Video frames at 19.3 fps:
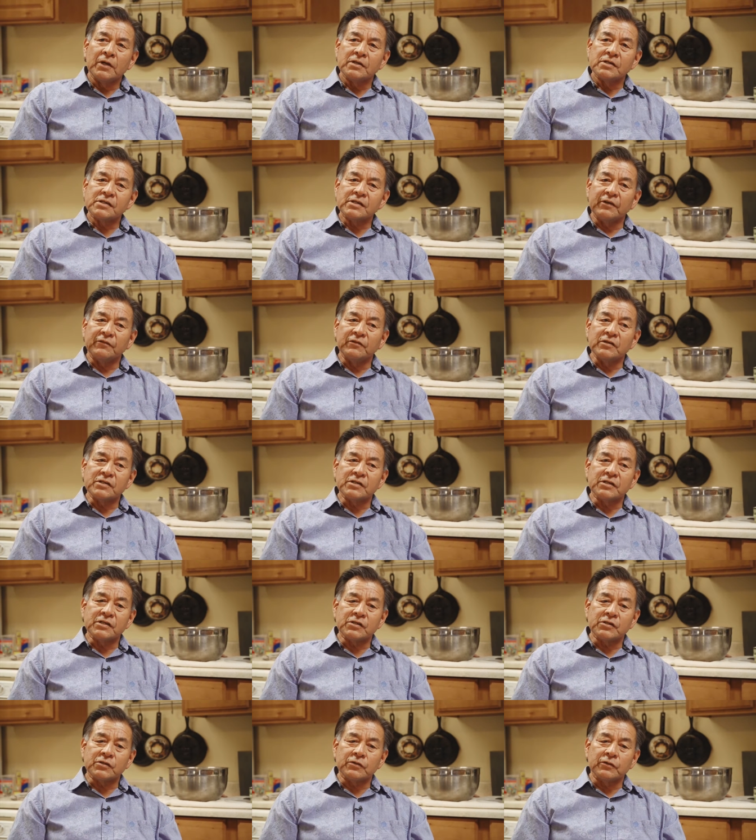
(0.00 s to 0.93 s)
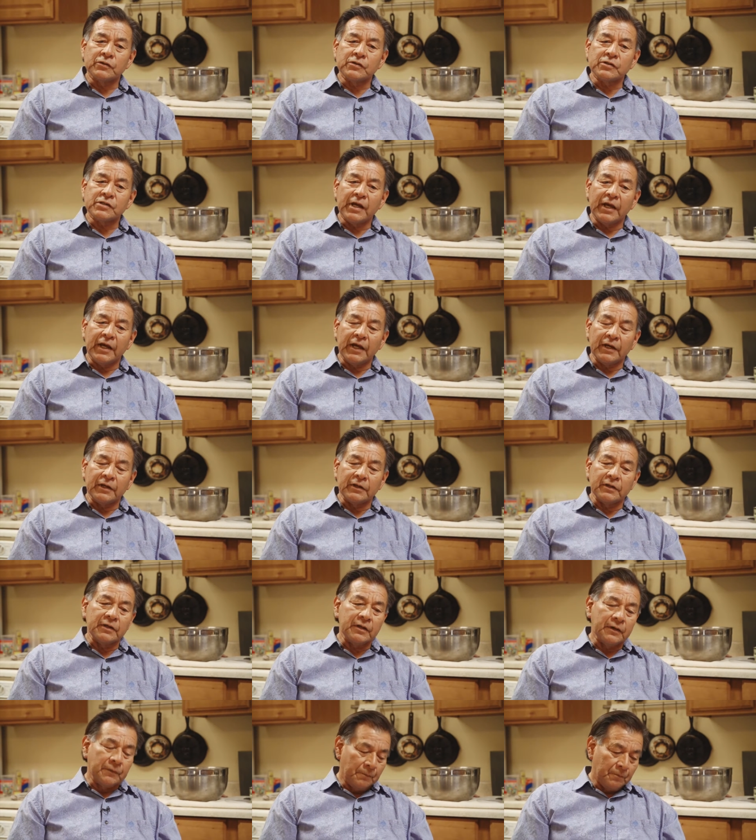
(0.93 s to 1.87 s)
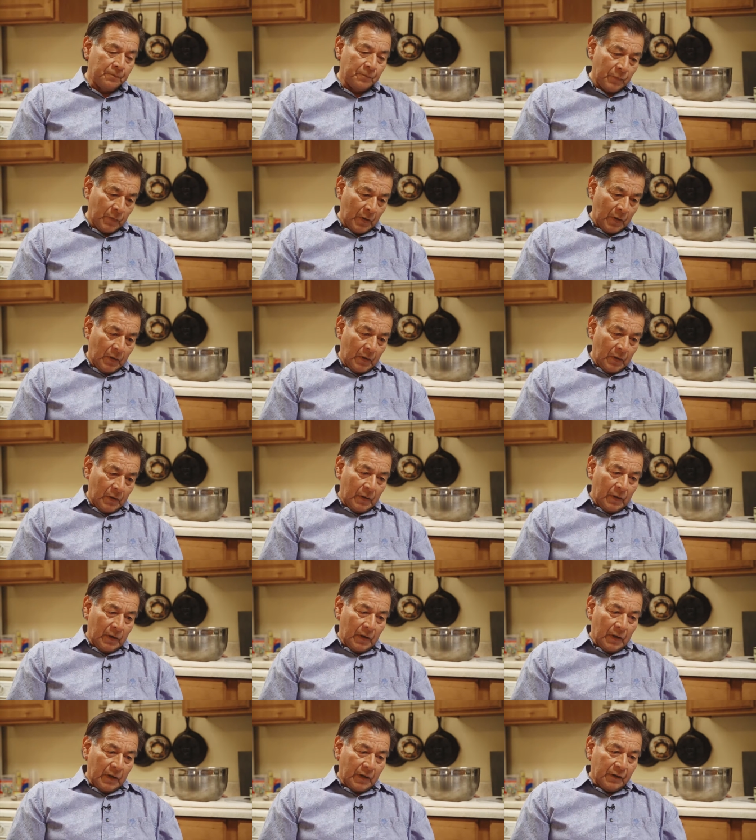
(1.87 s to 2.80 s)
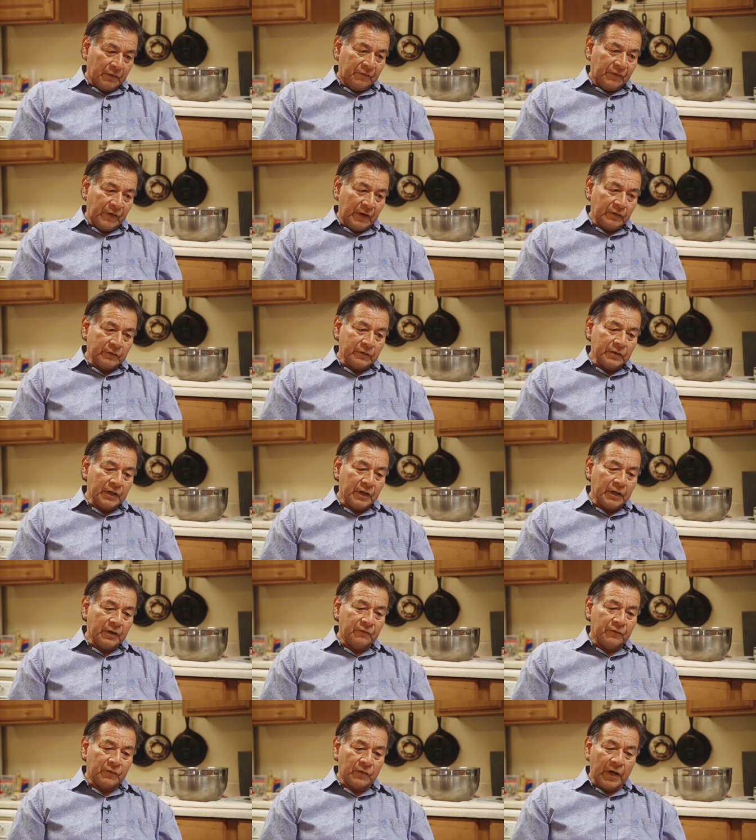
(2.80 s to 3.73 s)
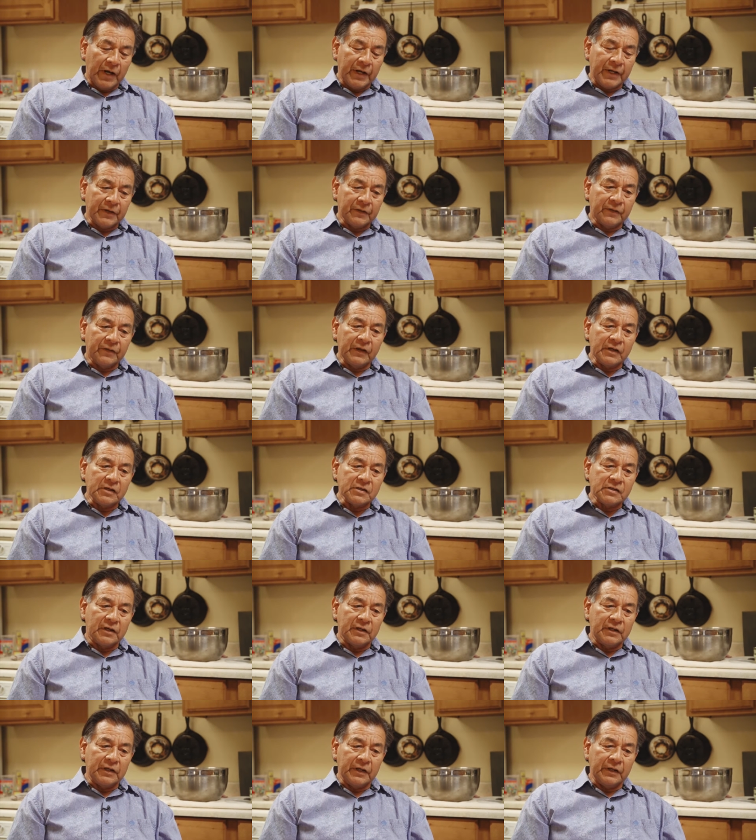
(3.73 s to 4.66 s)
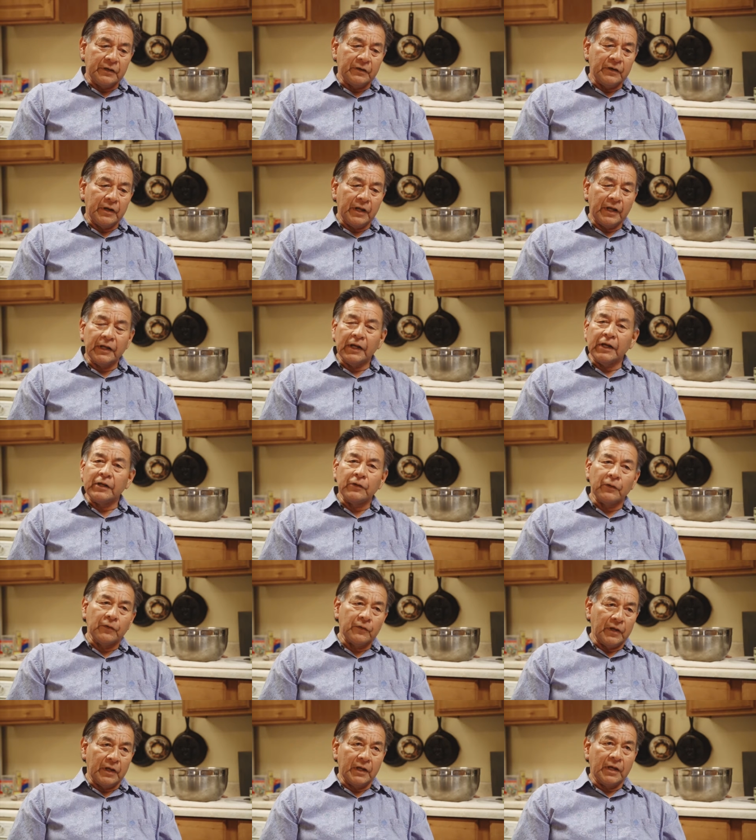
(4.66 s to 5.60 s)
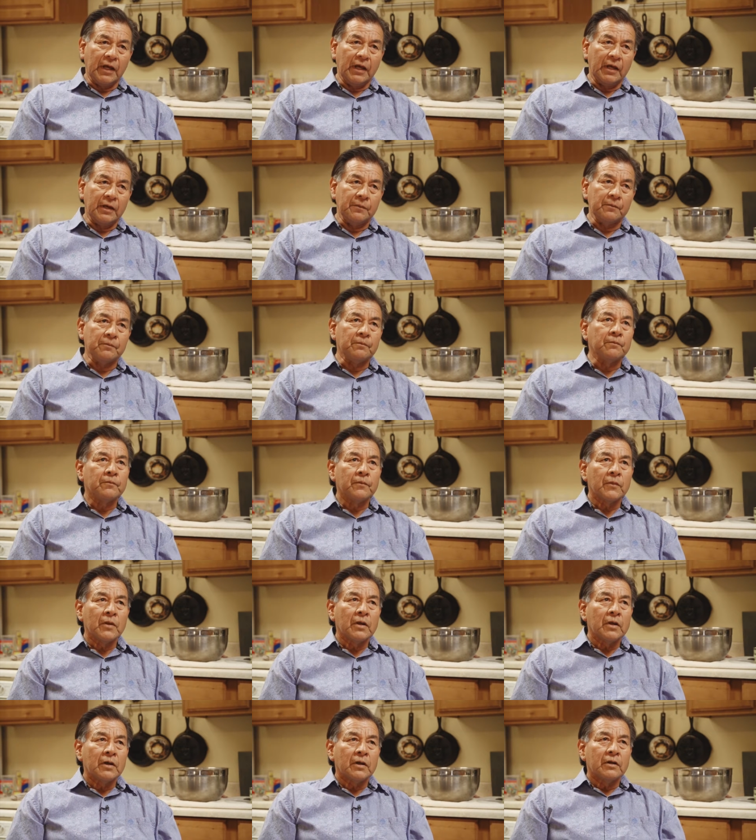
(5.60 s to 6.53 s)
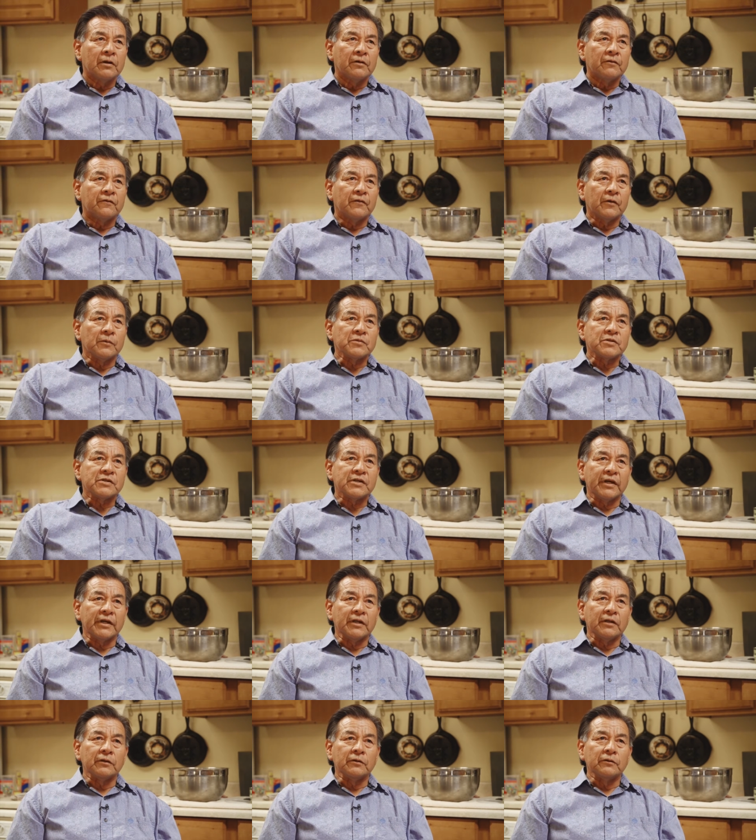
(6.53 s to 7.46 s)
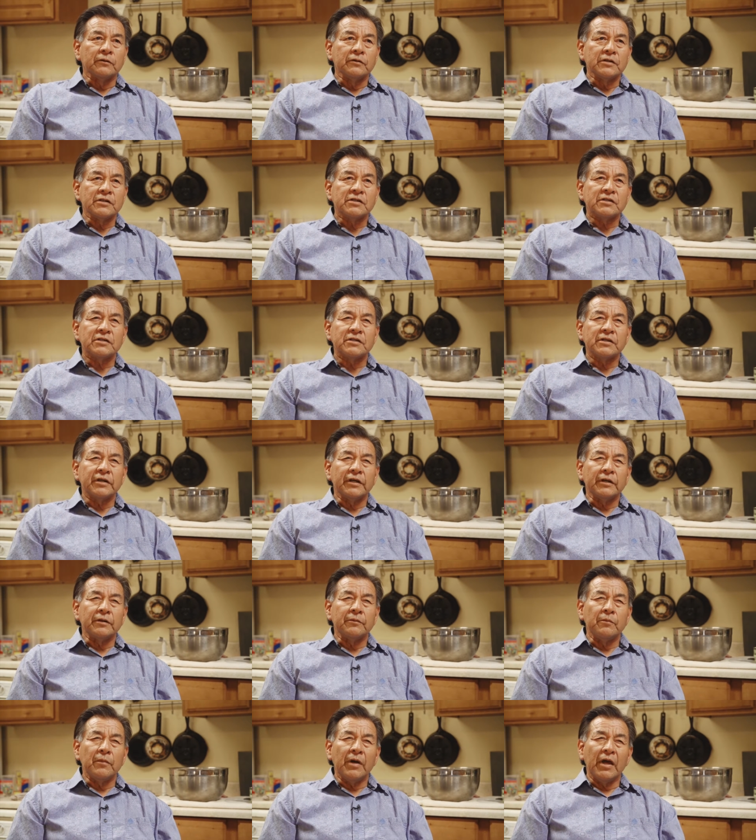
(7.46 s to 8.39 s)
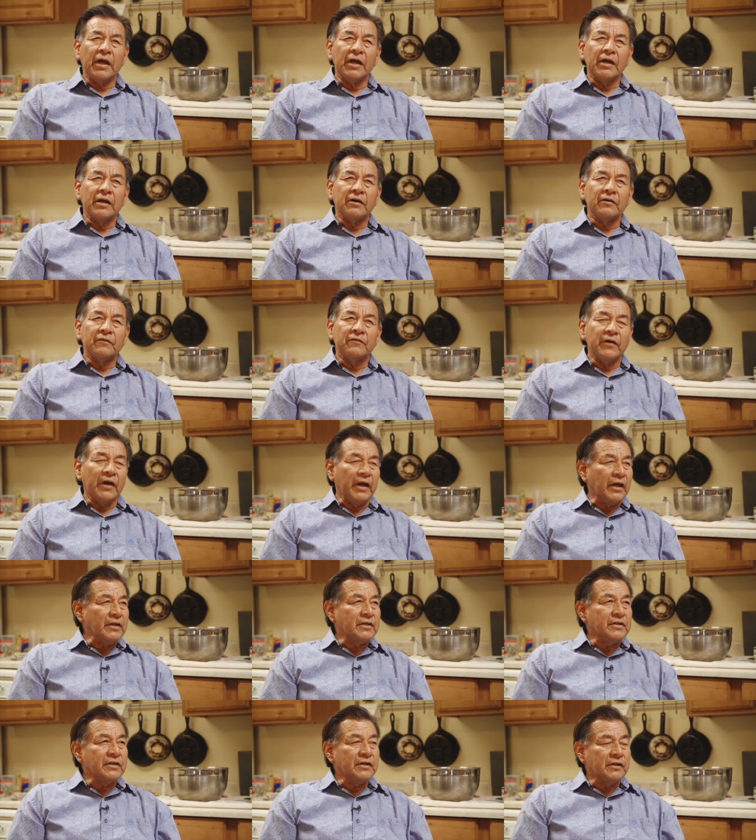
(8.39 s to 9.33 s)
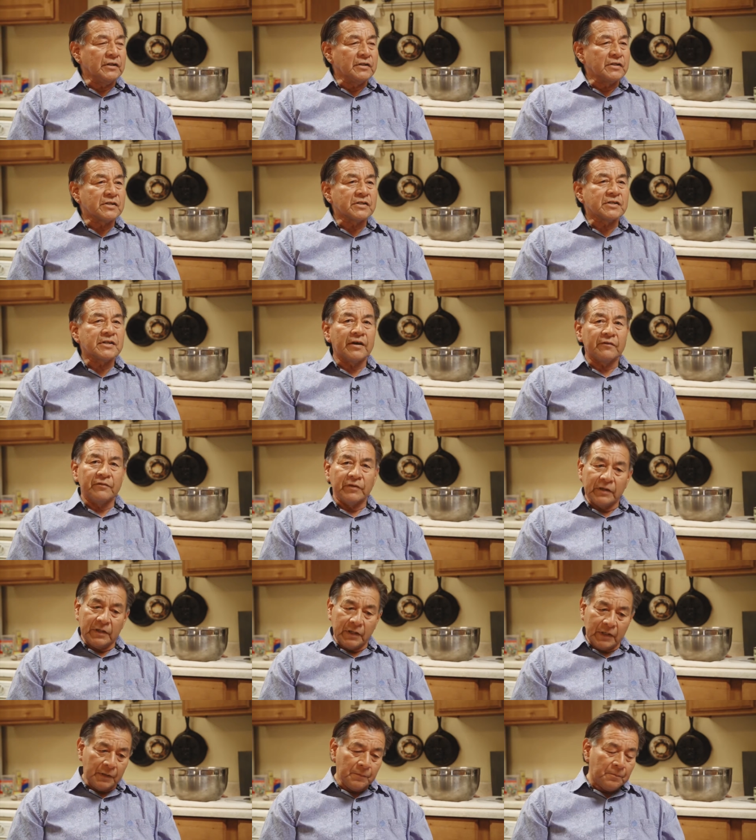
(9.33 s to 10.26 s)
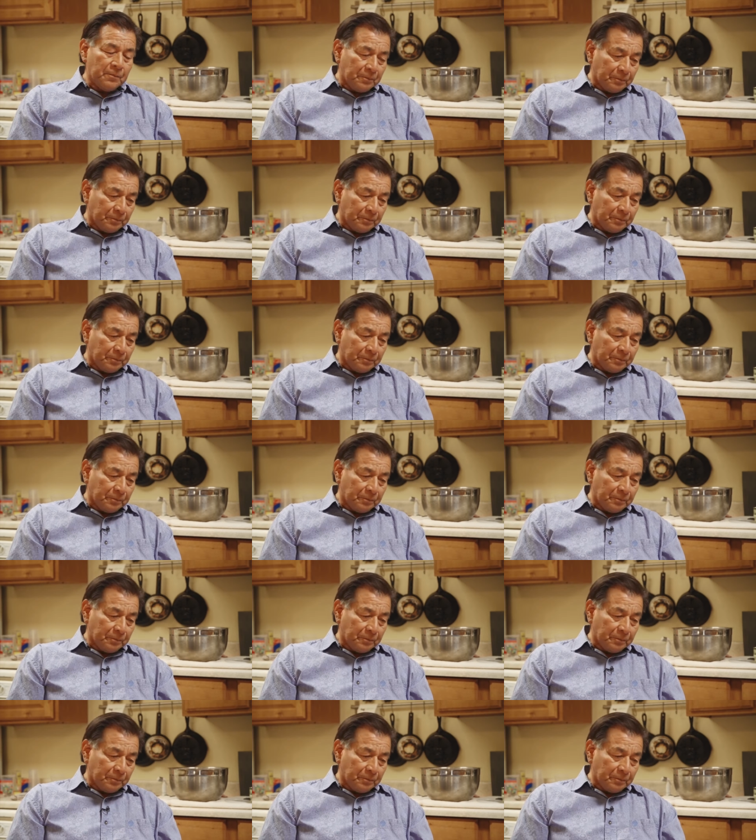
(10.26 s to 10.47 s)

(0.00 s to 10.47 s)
seven sisters and uh, found a variety of things on the internet. I know they came from St. Louis in May of 1870.